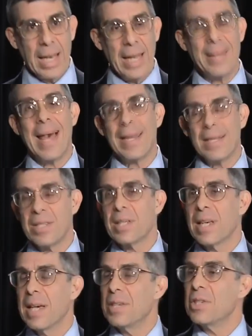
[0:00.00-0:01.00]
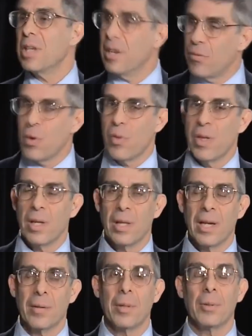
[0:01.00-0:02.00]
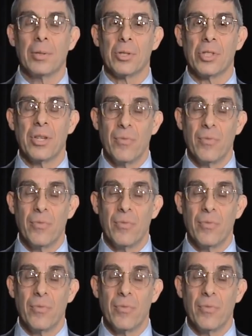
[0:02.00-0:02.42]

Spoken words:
And that is the case if you think like LaRouche,